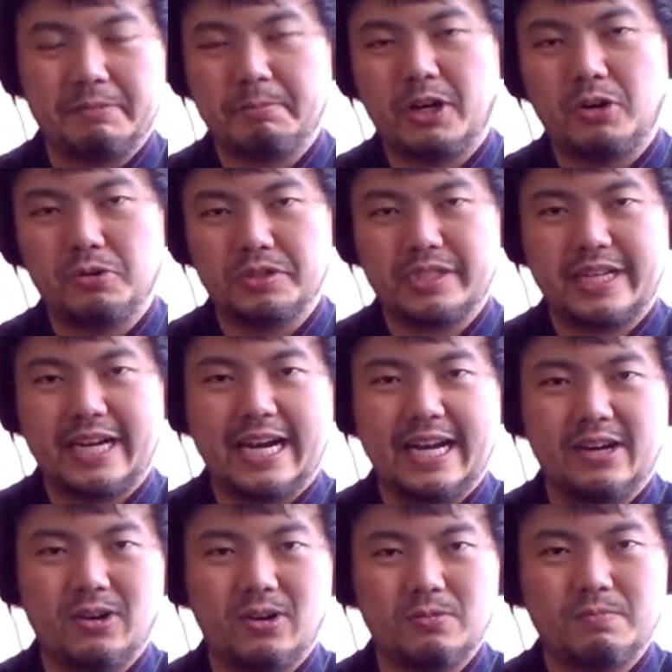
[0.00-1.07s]
like with Mahot
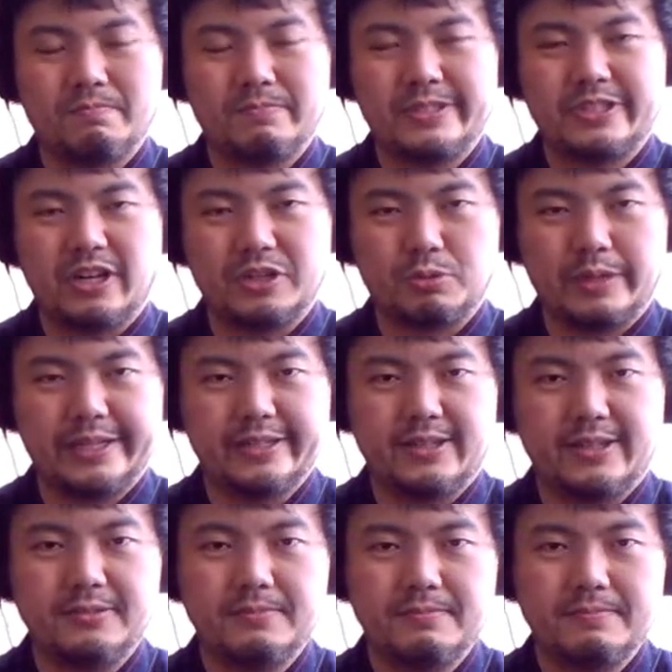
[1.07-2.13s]
Sky or Star
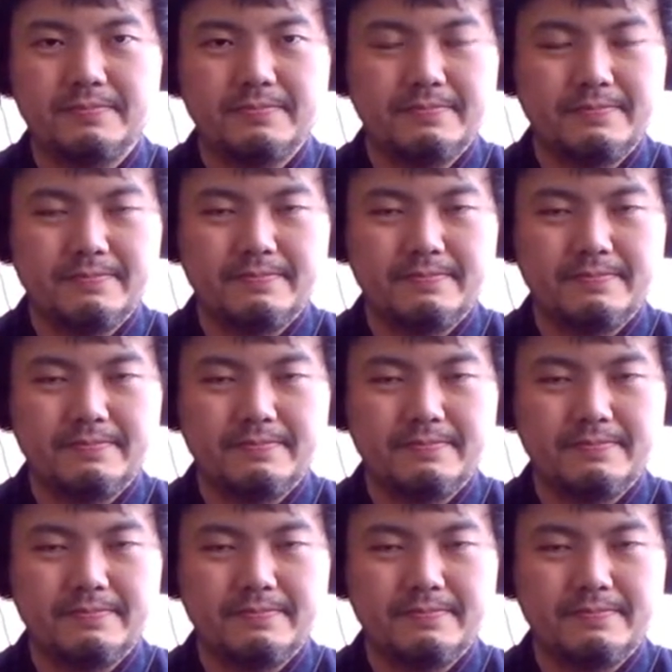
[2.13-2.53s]
Twinkle.